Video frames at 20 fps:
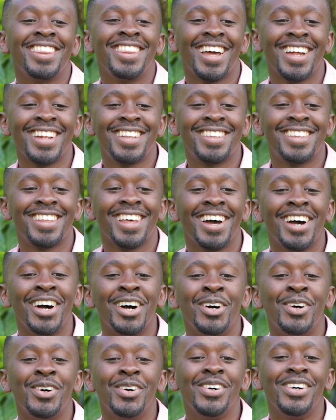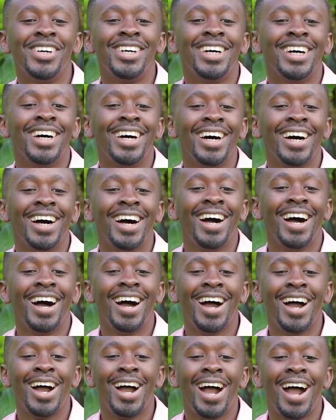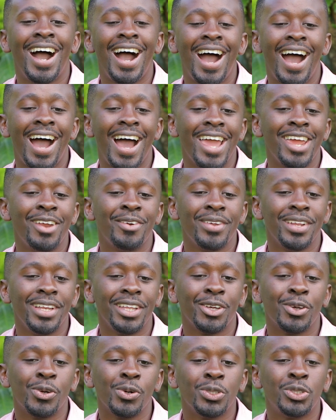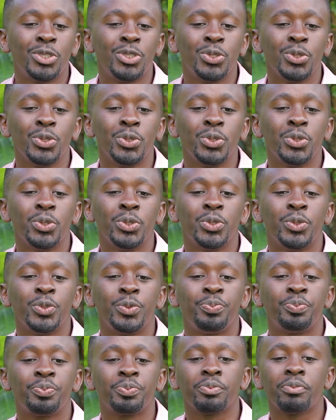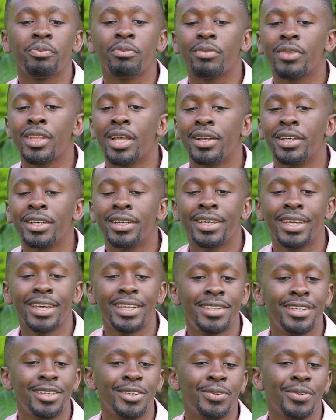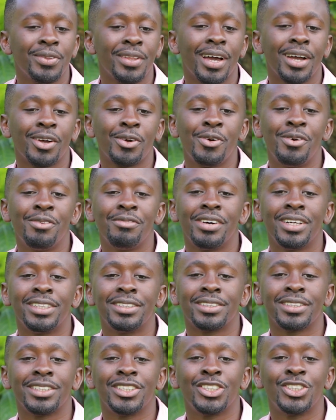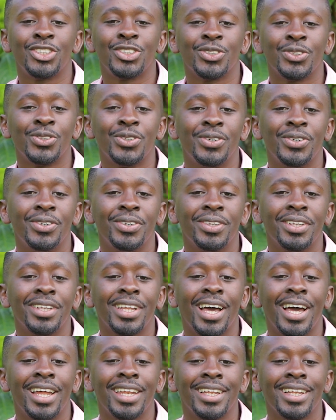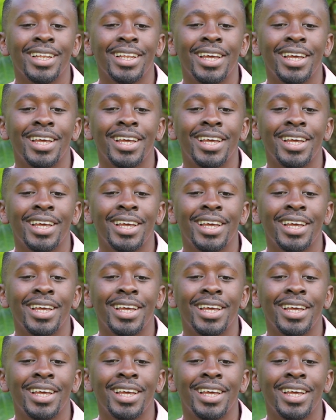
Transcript: that's how I really got to get into the conversation and